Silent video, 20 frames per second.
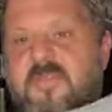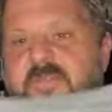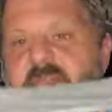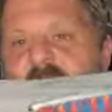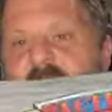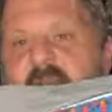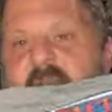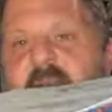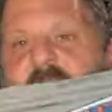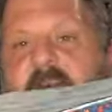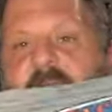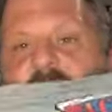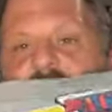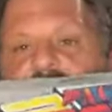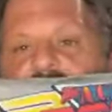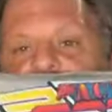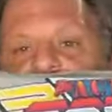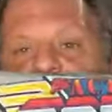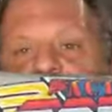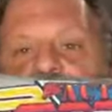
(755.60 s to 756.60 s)
like old
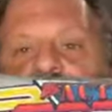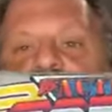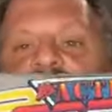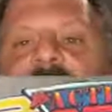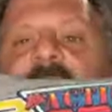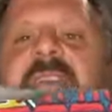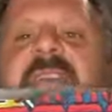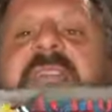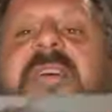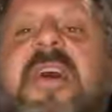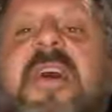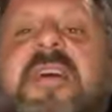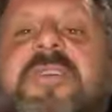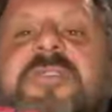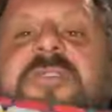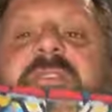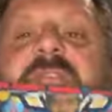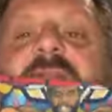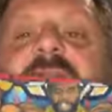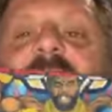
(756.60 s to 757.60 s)
school 80s
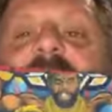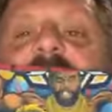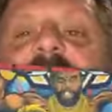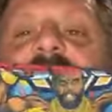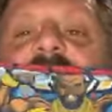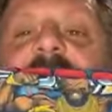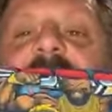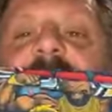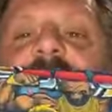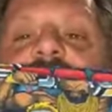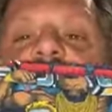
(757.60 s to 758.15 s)
action flicks,